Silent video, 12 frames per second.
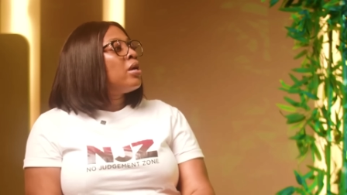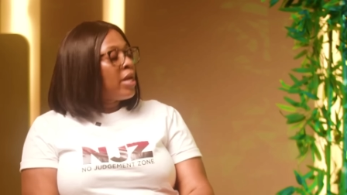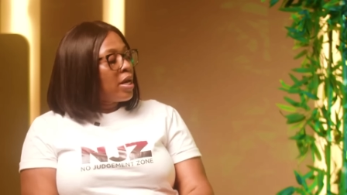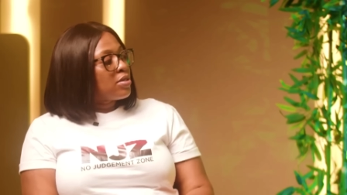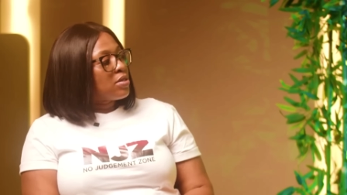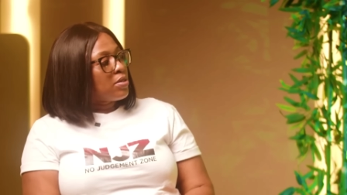
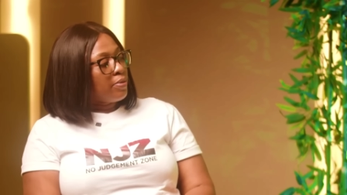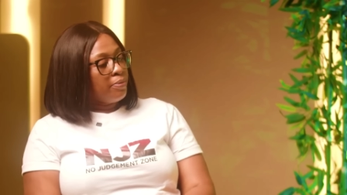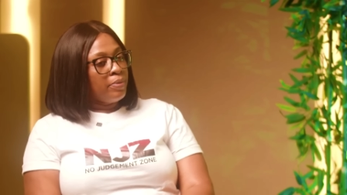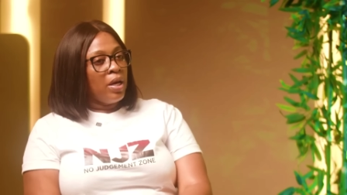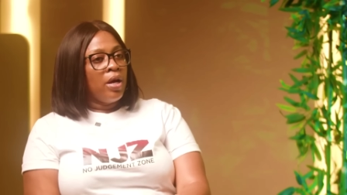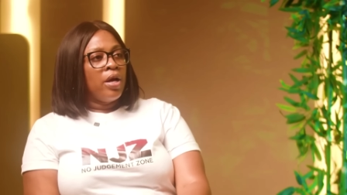Yes.
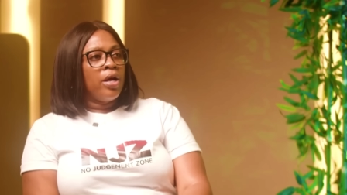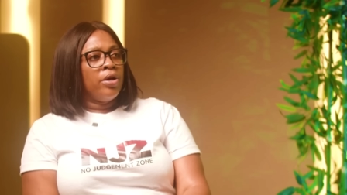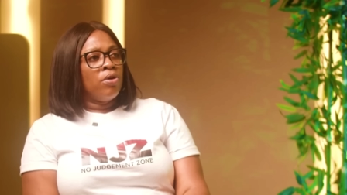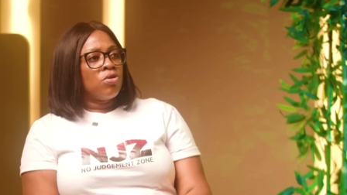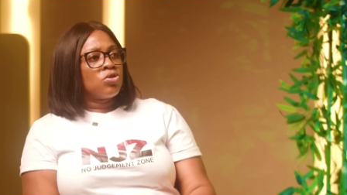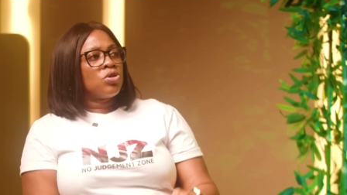You
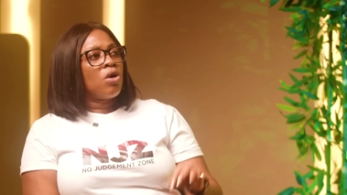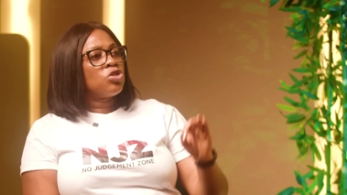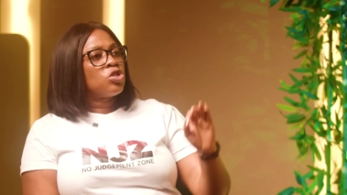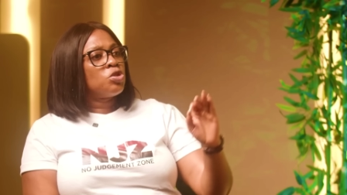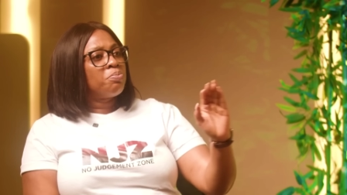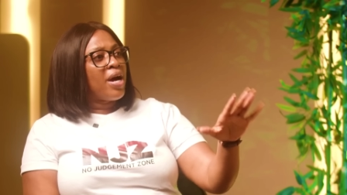know, so I'll
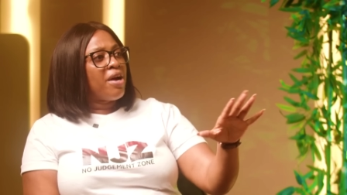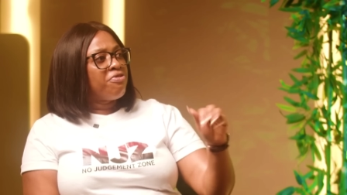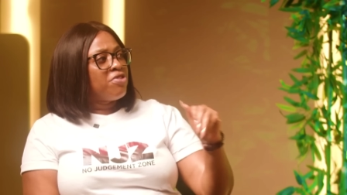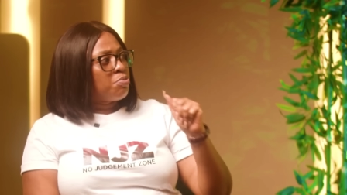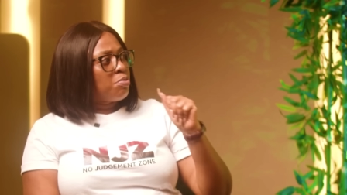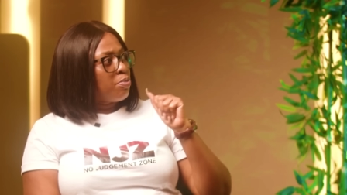just buy
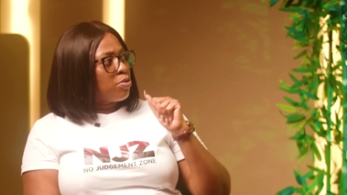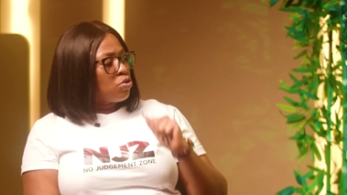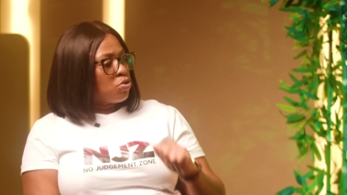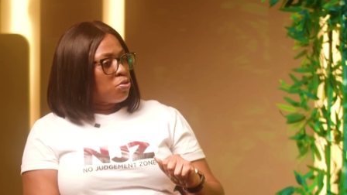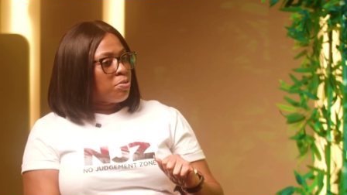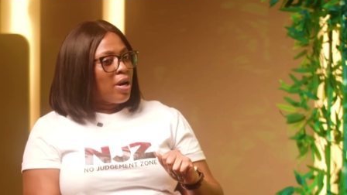fish pepper
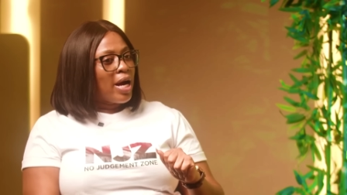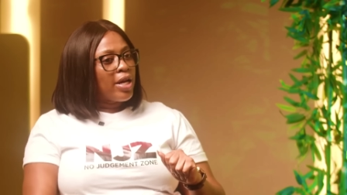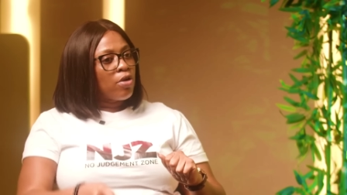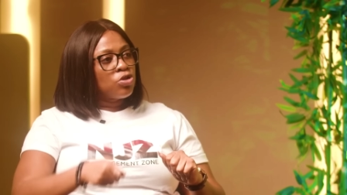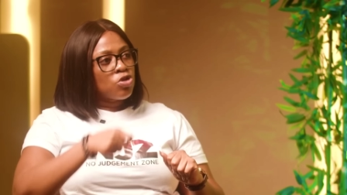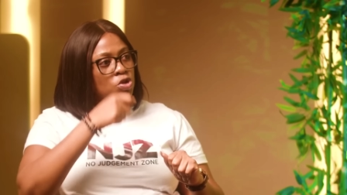soup and
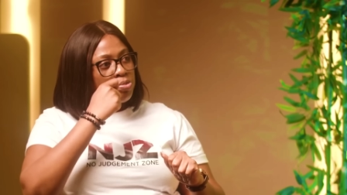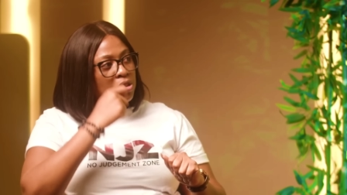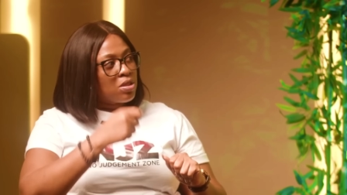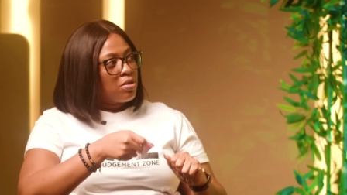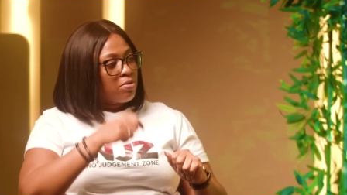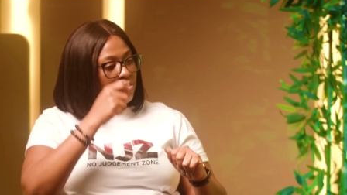
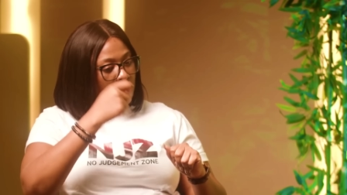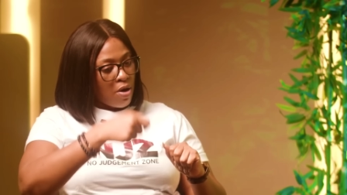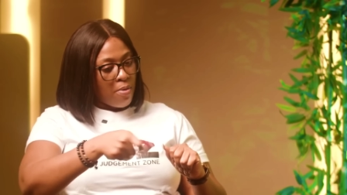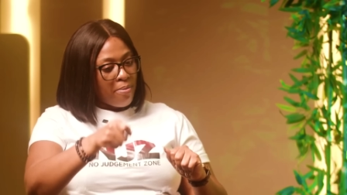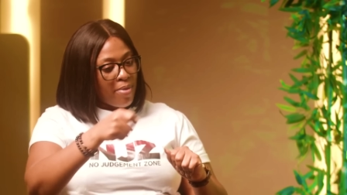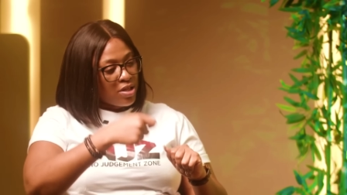
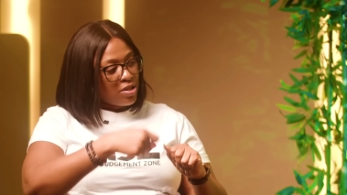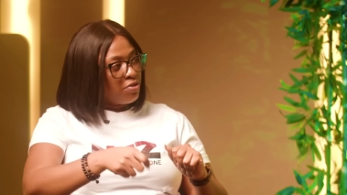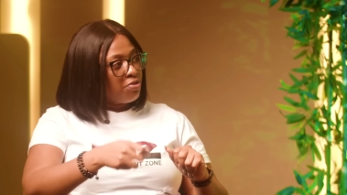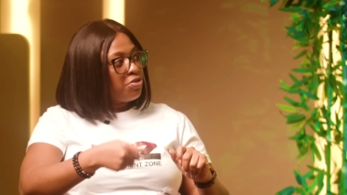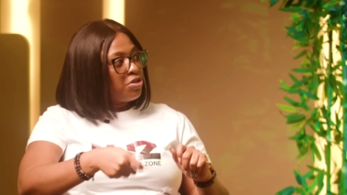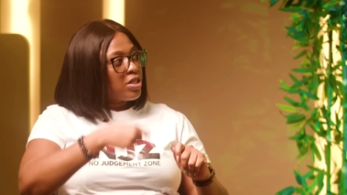I'll mash the
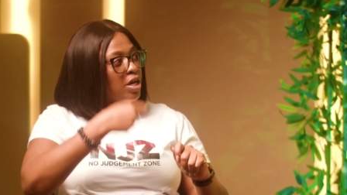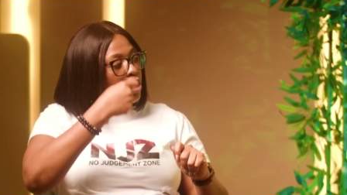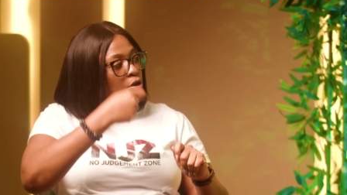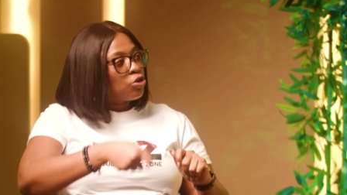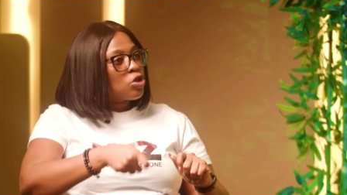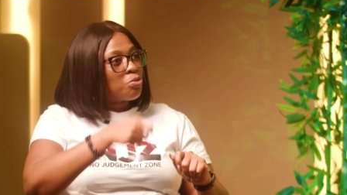fish and
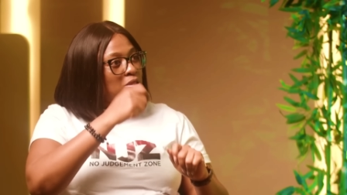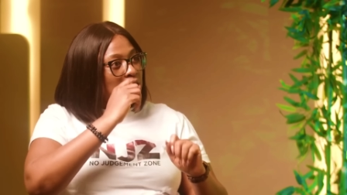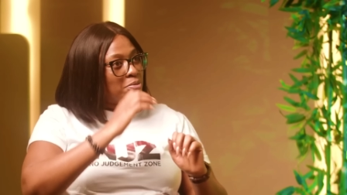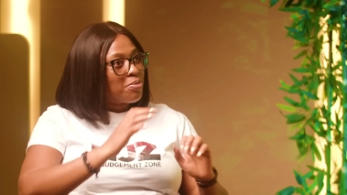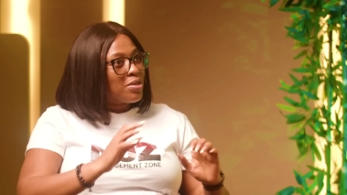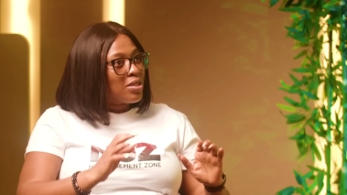I'll just be
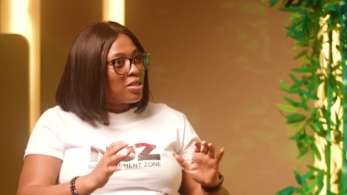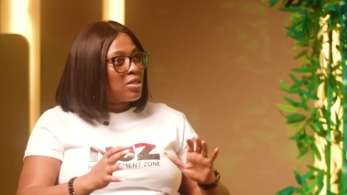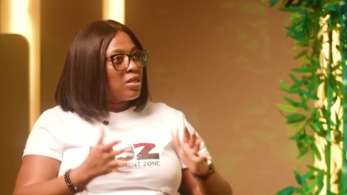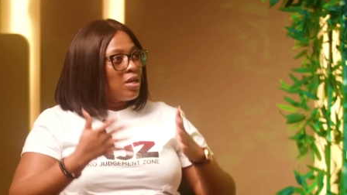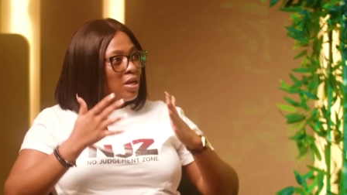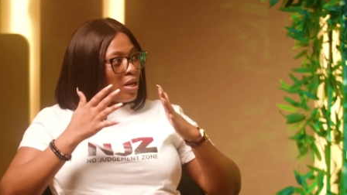sipping it.
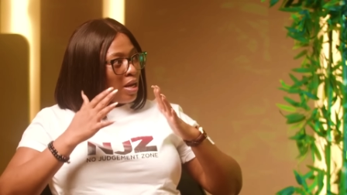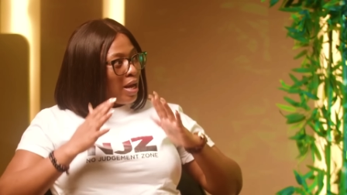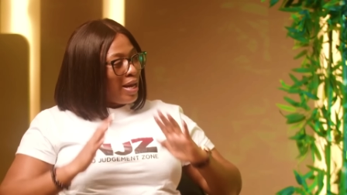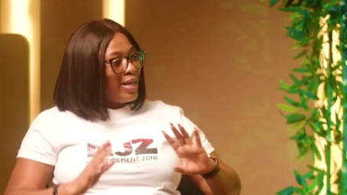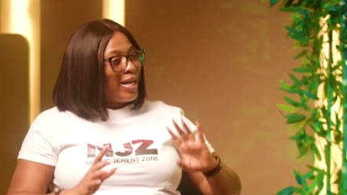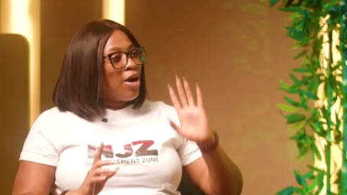
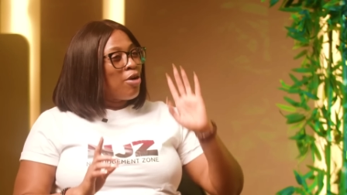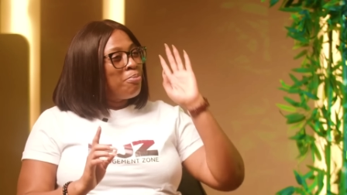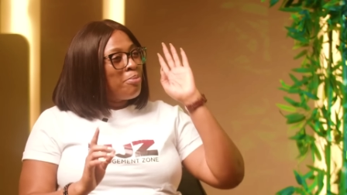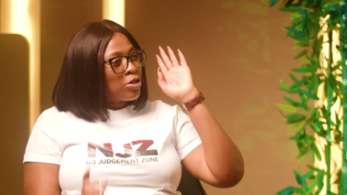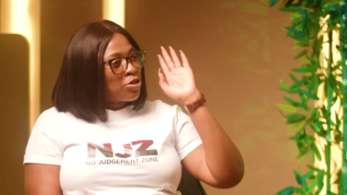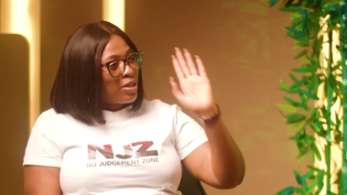And then I'll
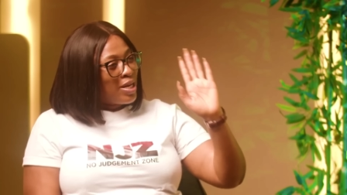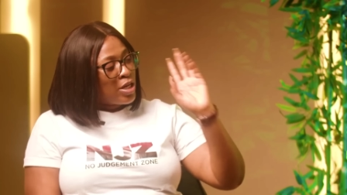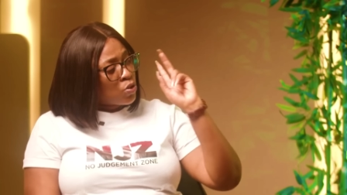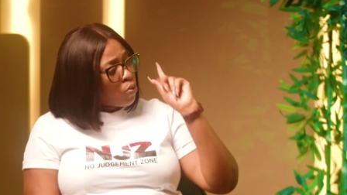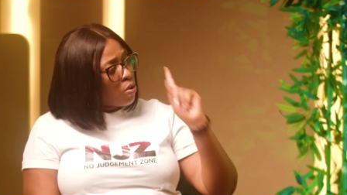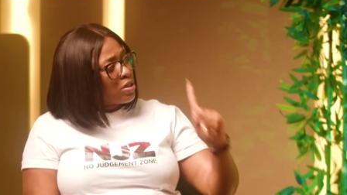make sure that
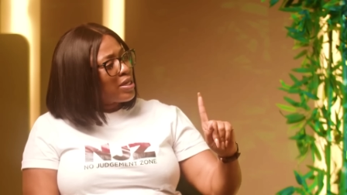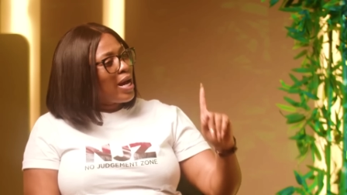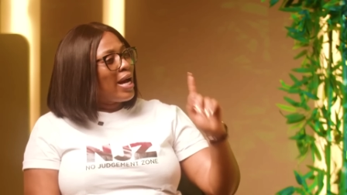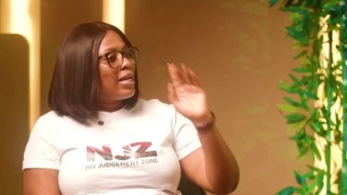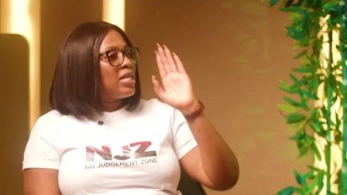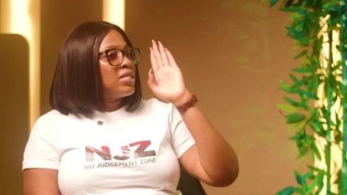there's water
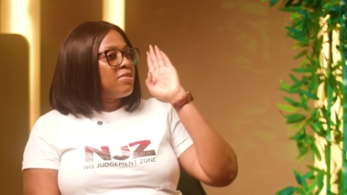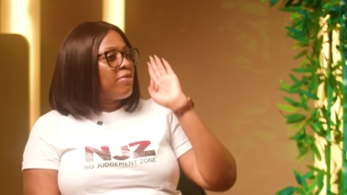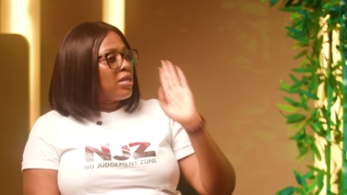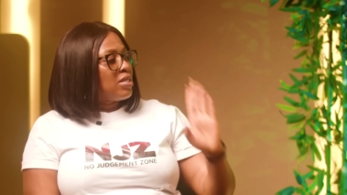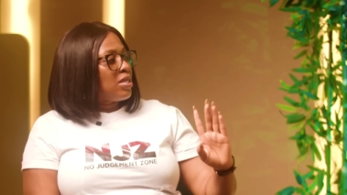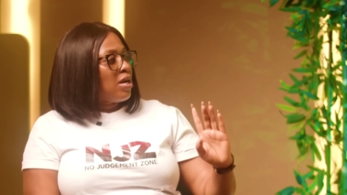and there's
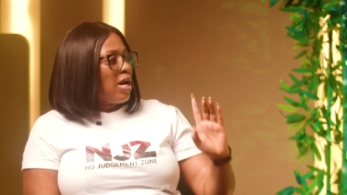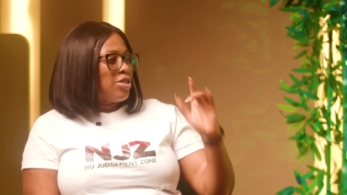Fanta.